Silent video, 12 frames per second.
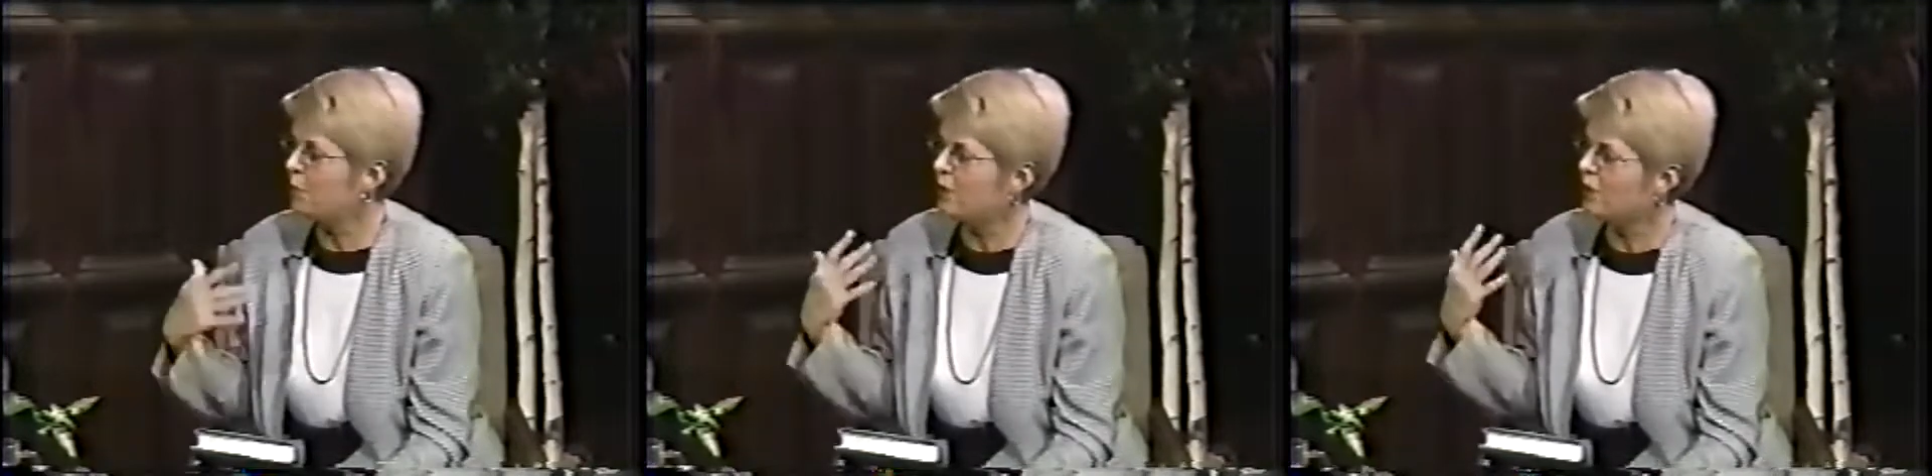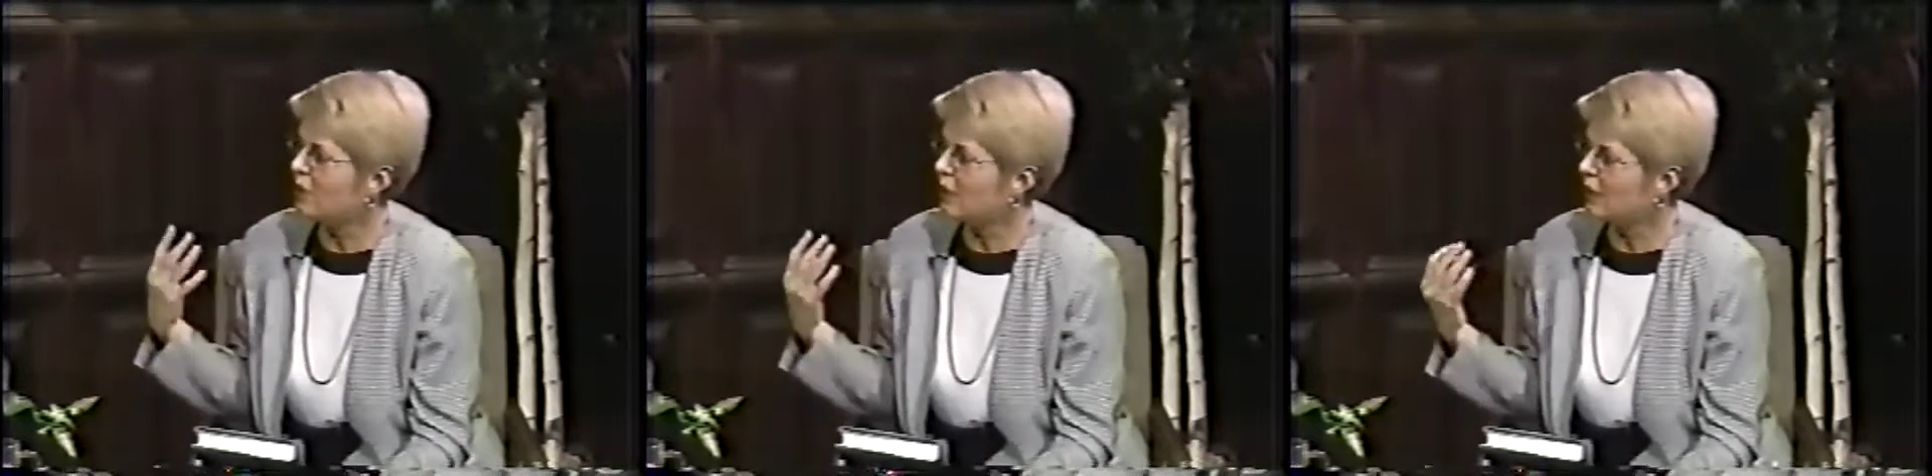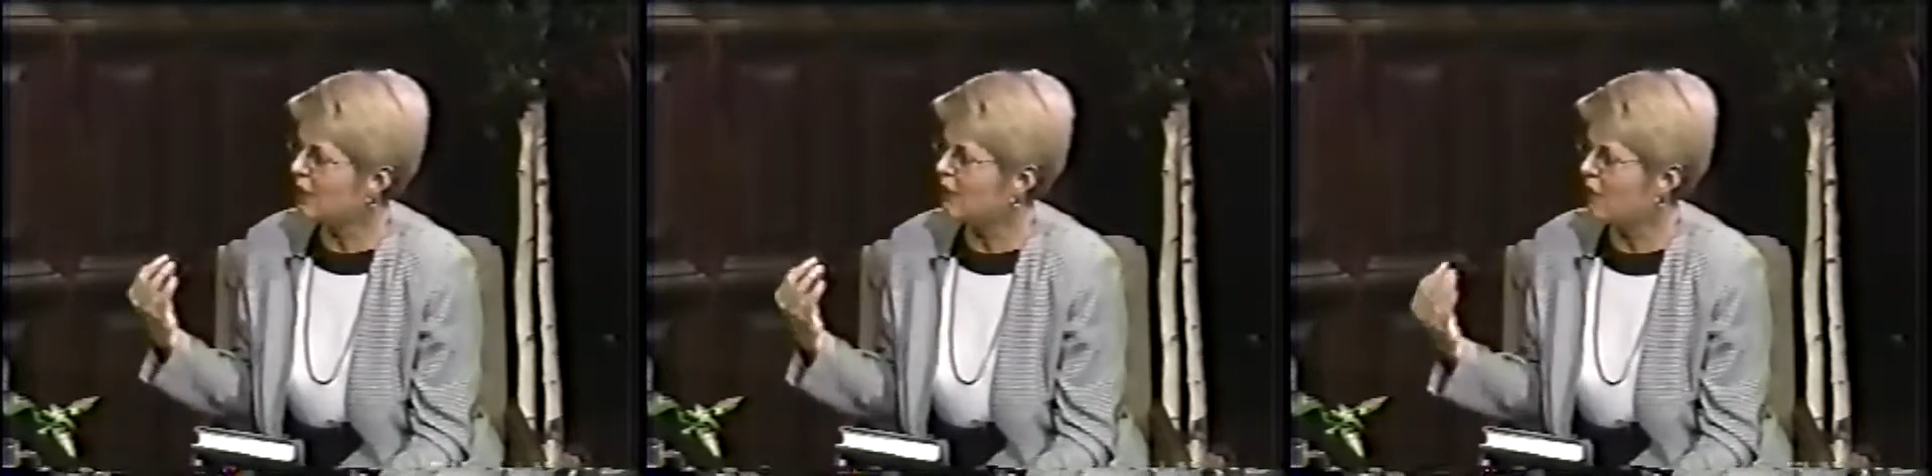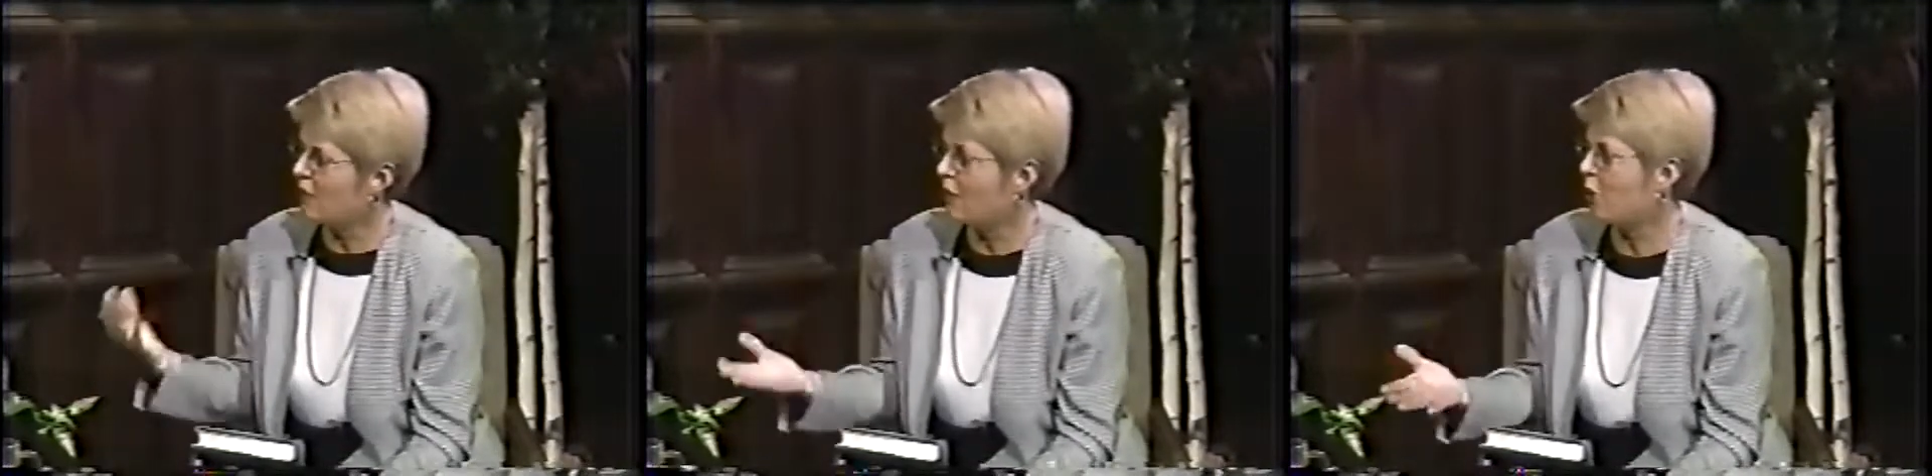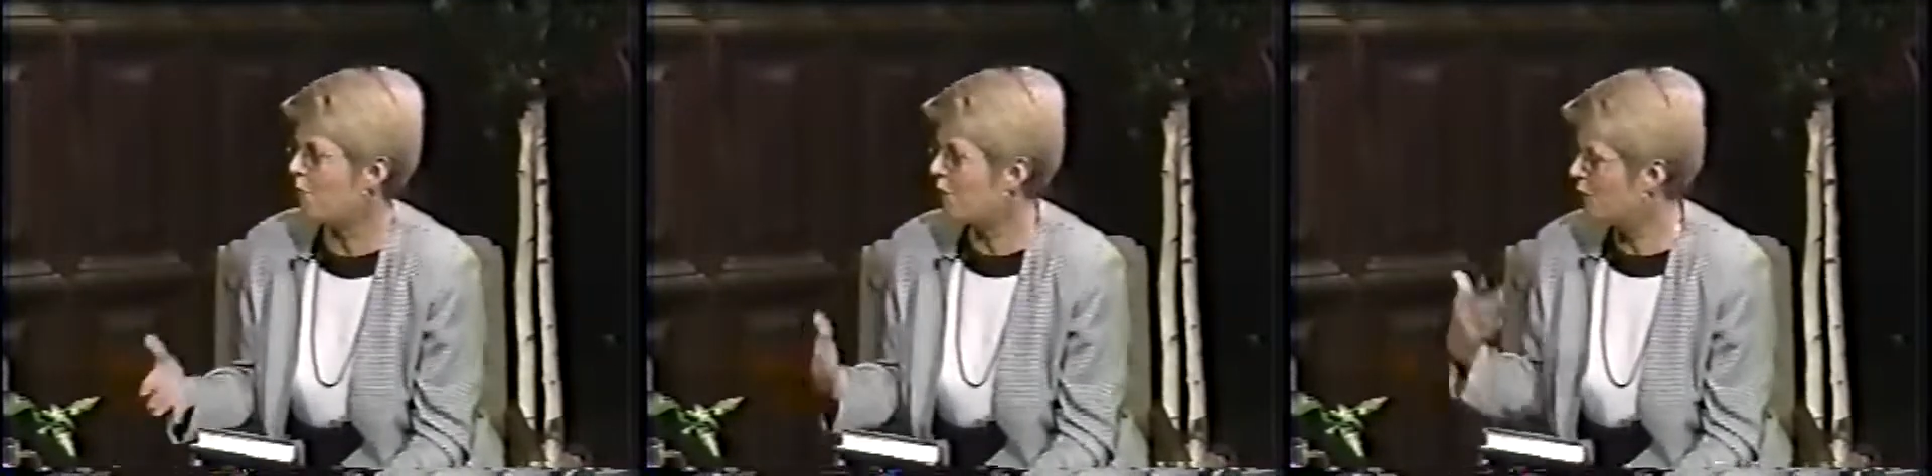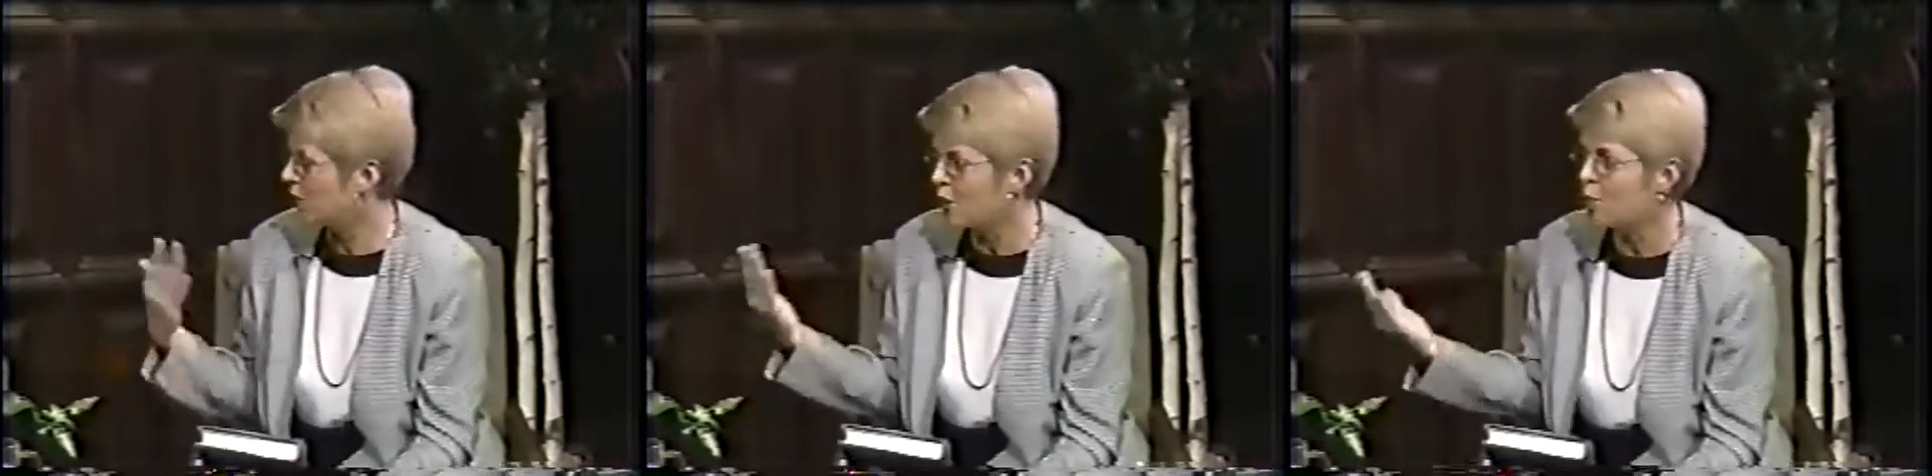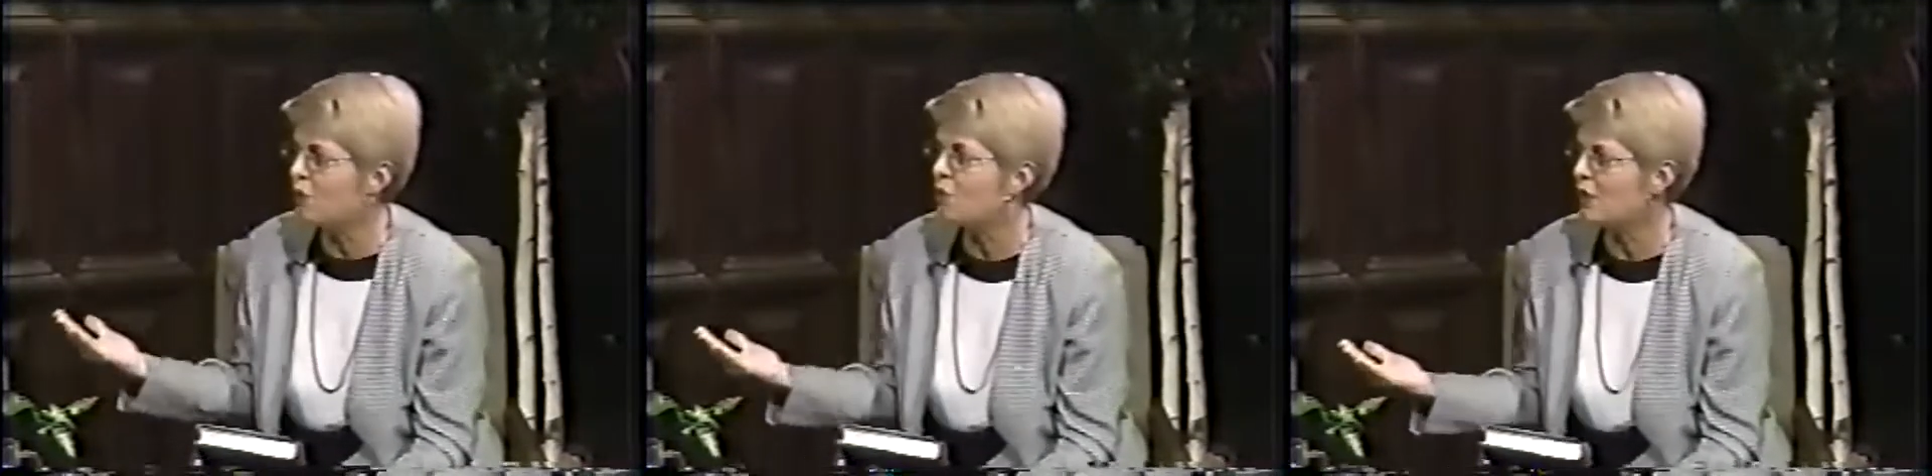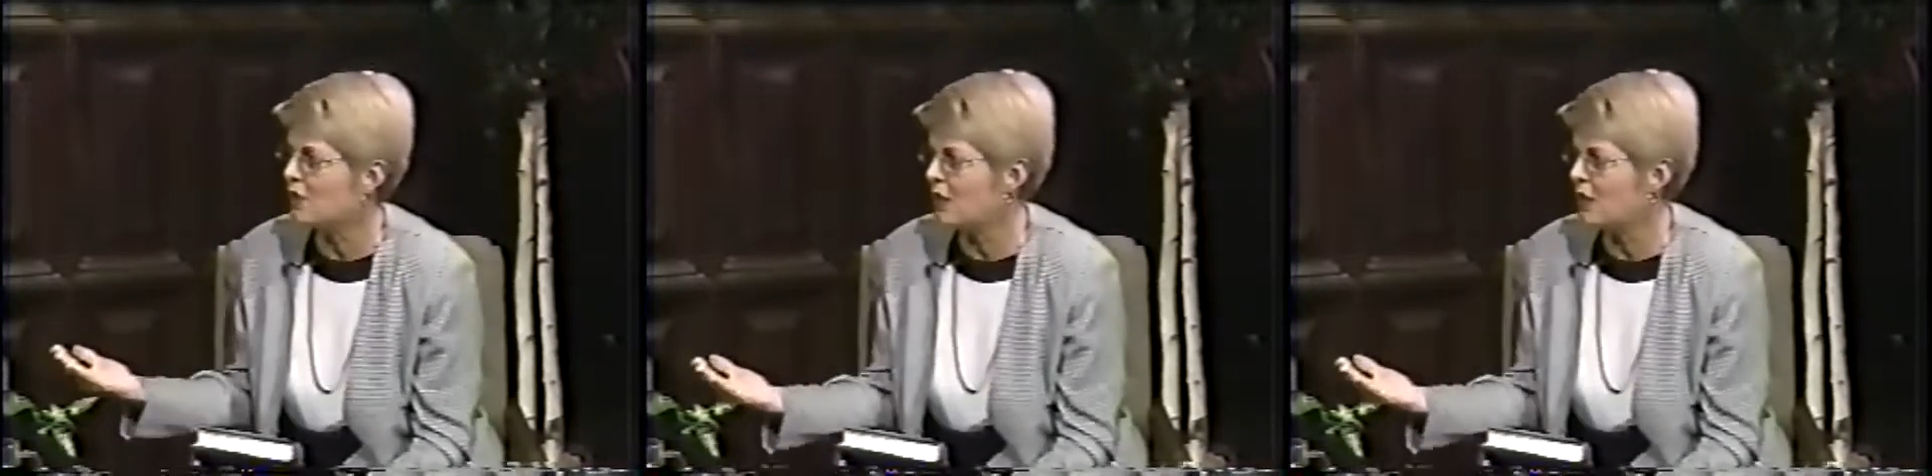spoken about or done